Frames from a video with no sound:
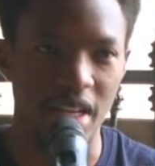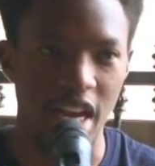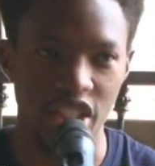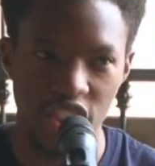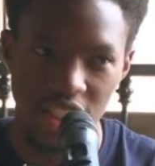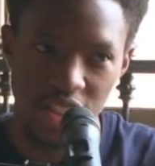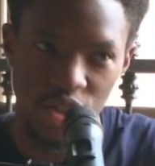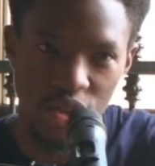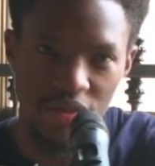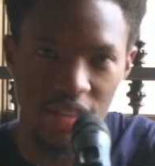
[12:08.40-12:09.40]
And Jesus
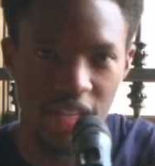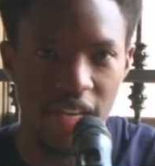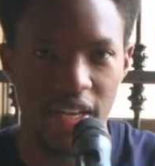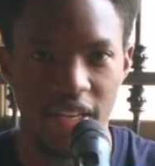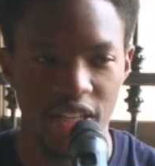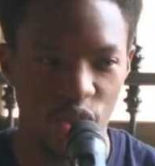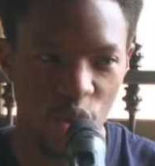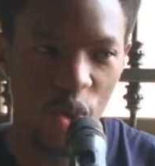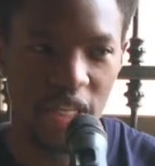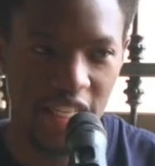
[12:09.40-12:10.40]
is over there. He's
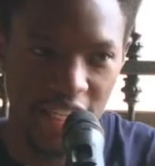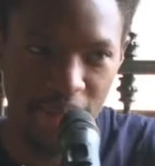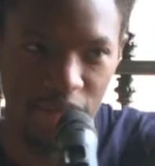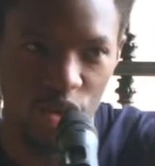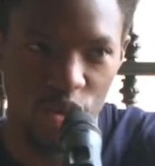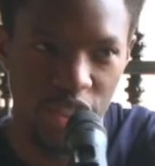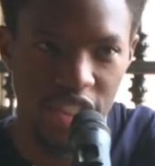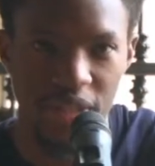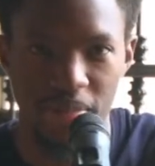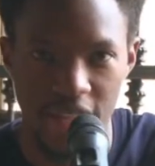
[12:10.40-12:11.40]
calling him to
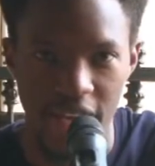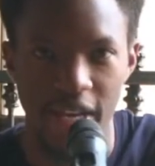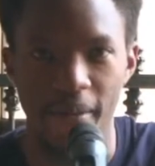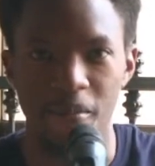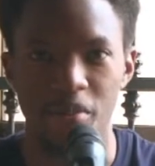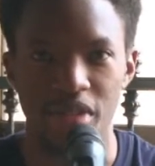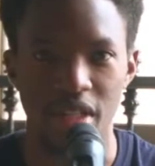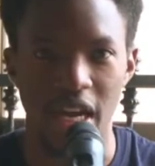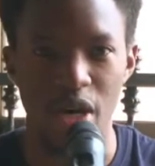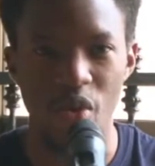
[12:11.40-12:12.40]
reach him there.
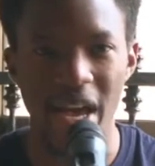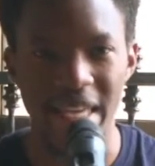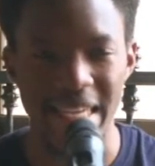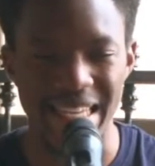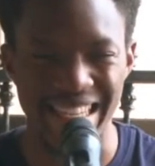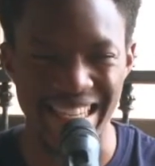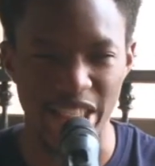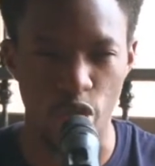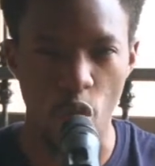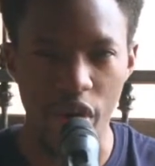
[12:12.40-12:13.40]
And where he,
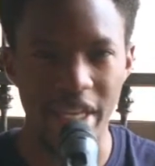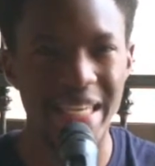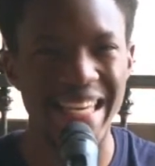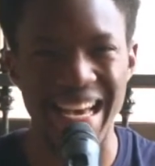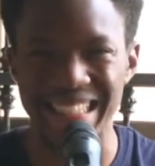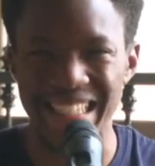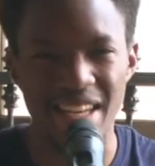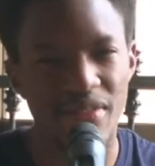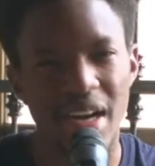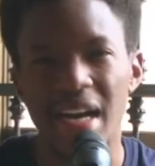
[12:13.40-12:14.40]
he's going, he has
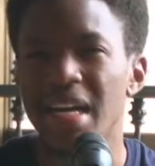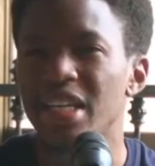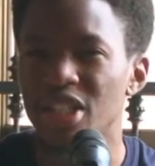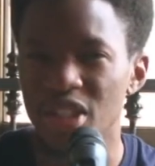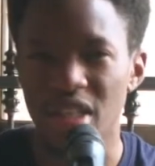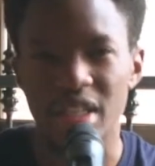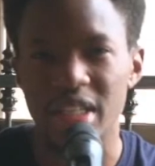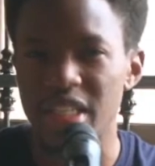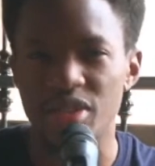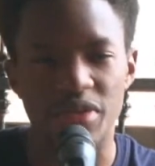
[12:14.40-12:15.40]
never,
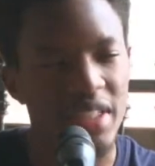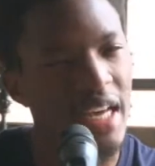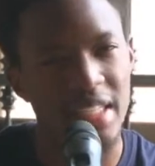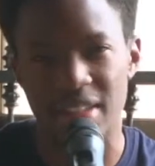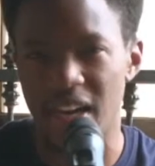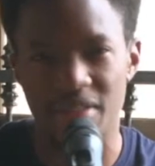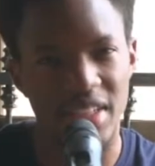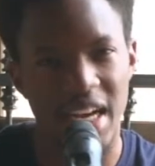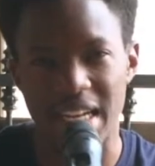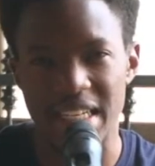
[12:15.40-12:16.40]
his feet has, have,
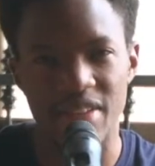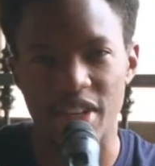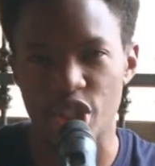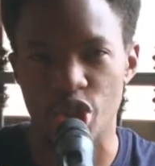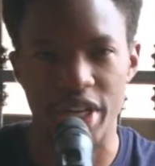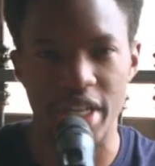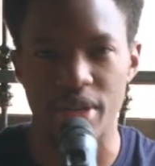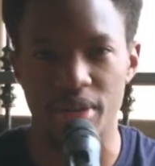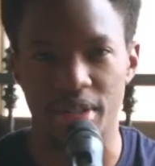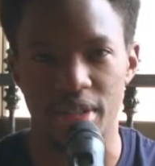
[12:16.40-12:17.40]
had never
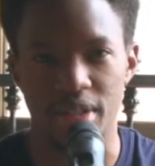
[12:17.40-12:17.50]
treaded on.